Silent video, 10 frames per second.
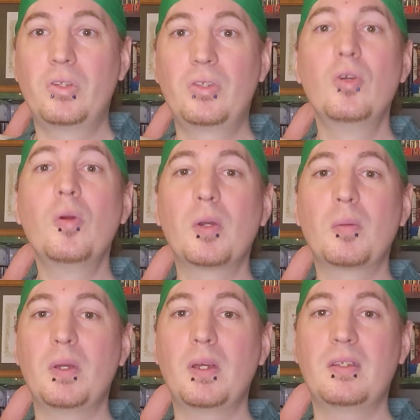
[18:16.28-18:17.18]

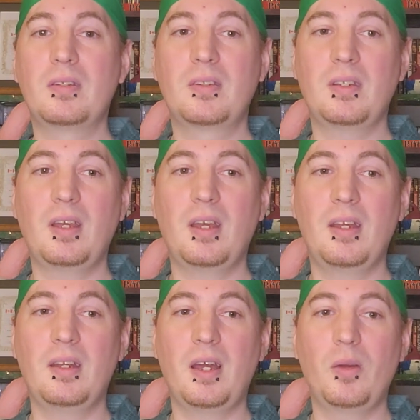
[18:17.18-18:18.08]
super pissed,
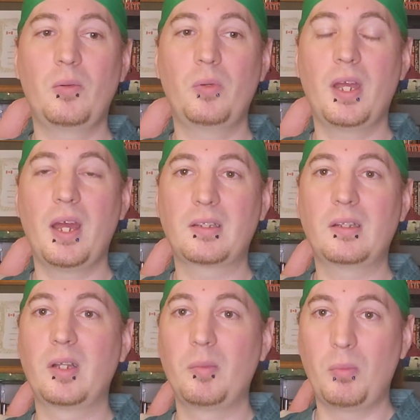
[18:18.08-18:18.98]
and I would react
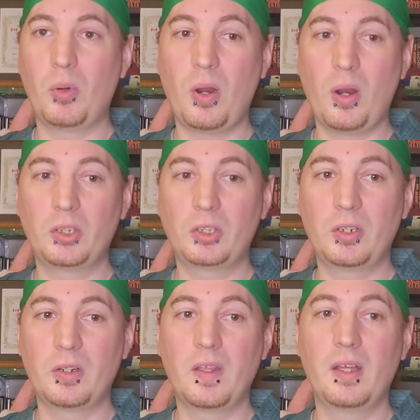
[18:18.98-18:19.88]
a little bit more
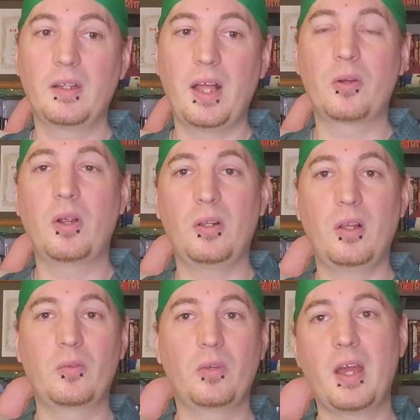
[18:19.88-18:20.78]
harsher than Lau
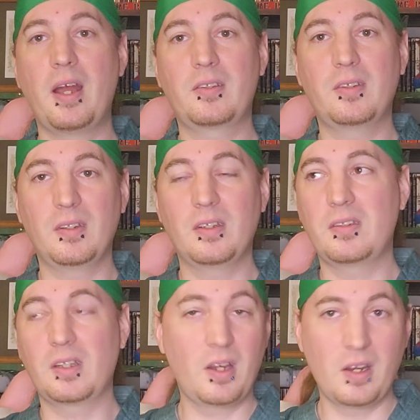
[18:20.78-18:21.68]
Kar-Leung reacts in
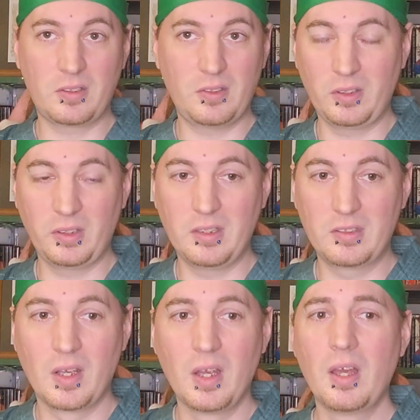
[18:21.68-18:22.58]
this, the character at
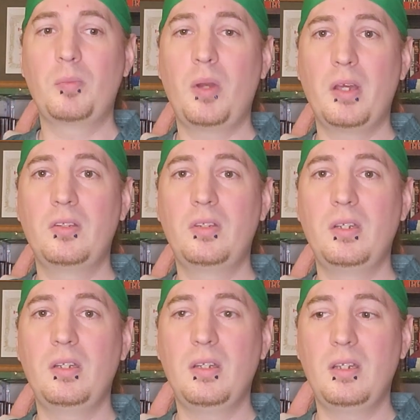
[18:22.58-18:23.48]
least. I'm surprised
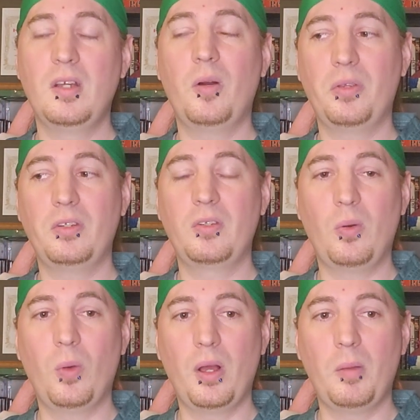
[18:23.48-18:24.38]
he dealt with it
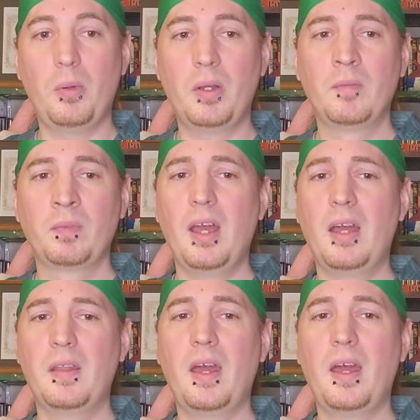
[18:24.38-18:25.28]
so well. But
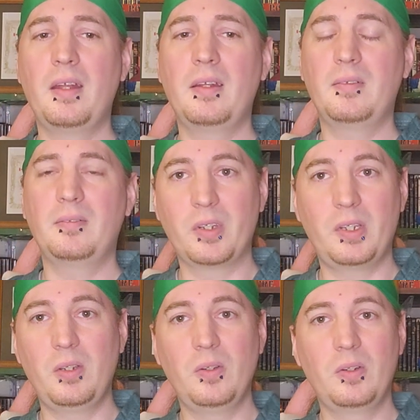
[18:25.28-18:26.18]
yeah, that was a
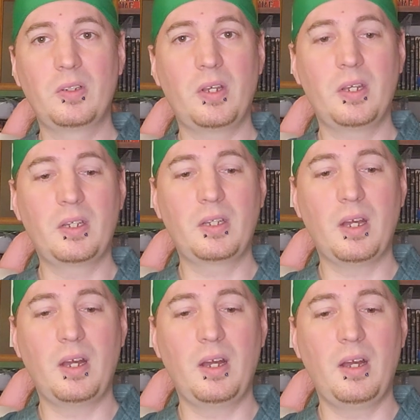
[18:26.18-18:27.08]
huge
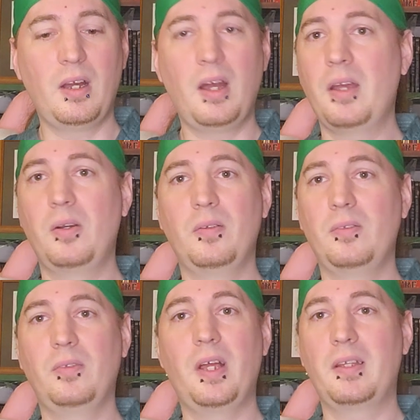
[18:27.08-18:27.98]
I don't
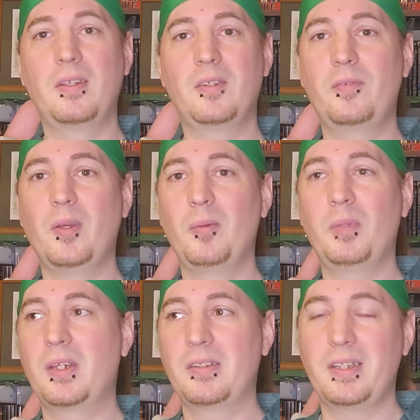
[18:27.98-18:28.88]
like this film
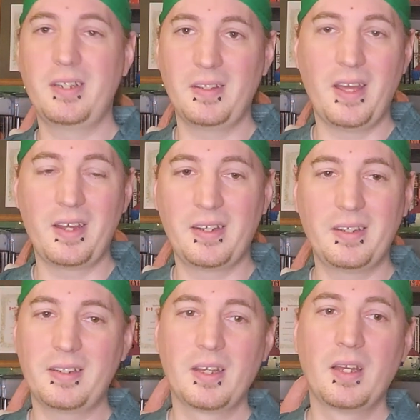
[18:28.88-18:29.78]
because they did that in
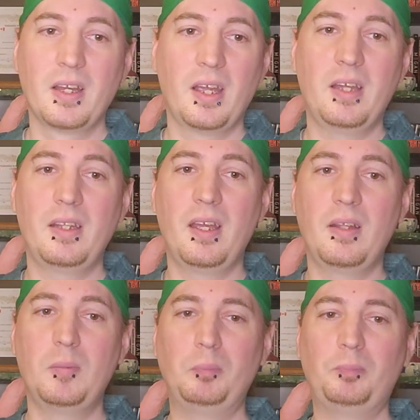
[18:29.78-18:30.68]
it. And
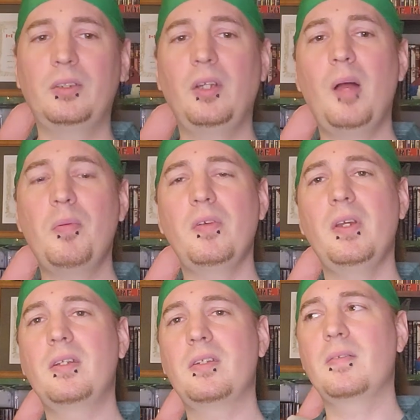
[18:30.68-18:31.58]
then on top of
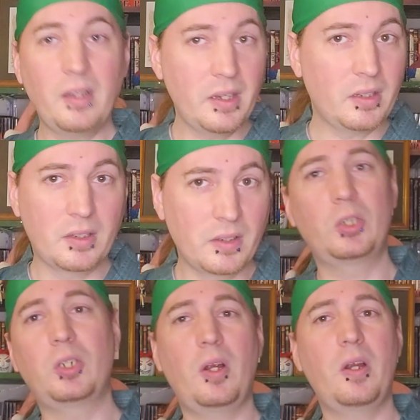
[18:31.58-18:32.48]
it, I like
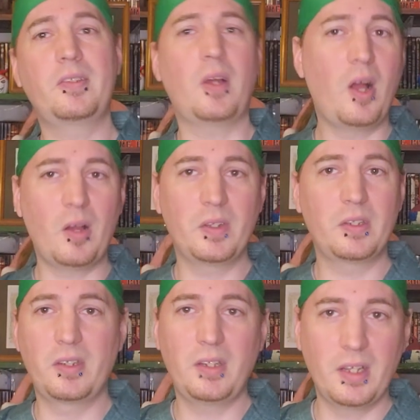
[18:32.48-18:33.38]
martial arts,
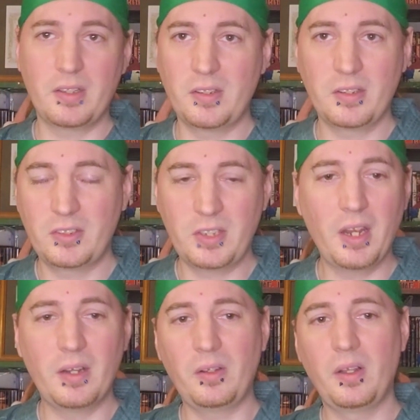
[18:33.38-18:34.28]
obviously, hence this
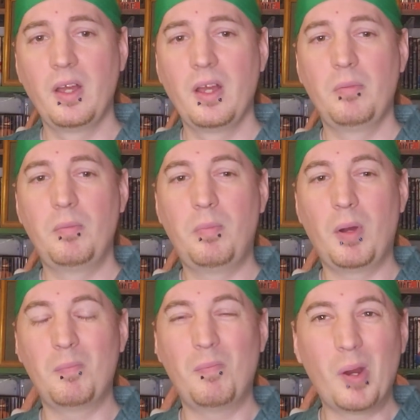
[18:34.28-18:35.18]
channel,
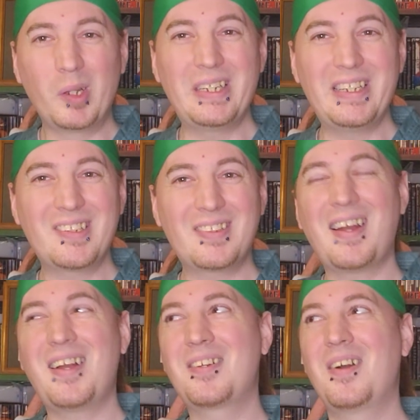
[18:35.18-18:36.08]
but monkey
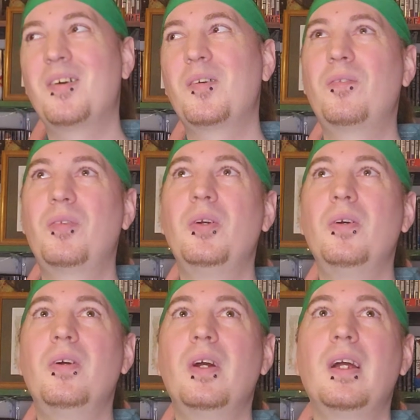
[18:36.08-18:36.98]
style kung
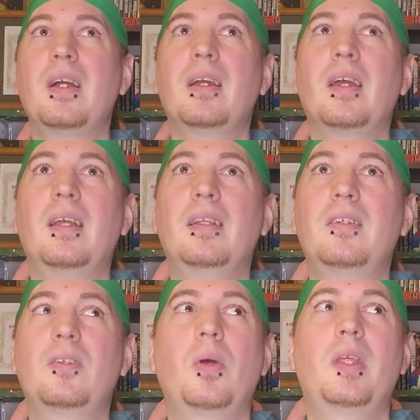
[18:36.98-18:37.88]
fu, at
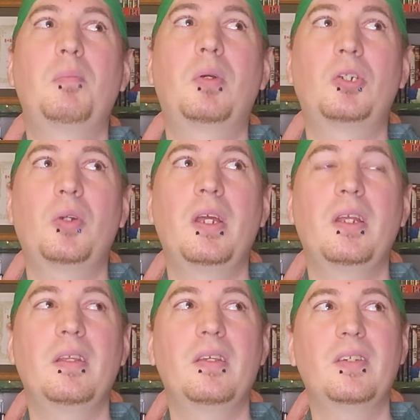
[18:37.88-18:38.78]
least the way they portrayed
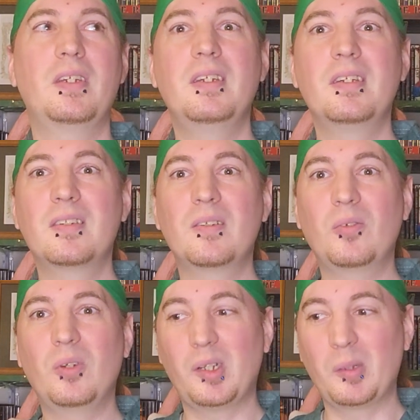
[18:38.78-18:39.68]
in this, isn't
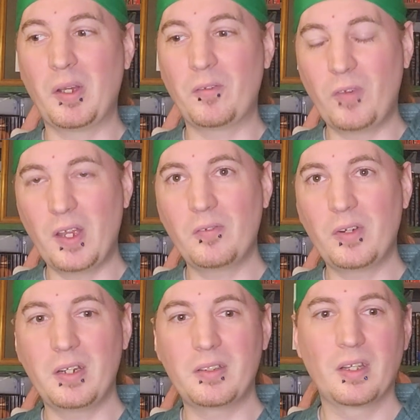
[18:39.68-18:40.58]
really my
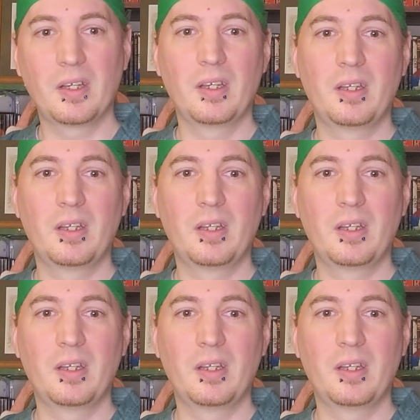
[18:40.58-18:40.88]
favorite.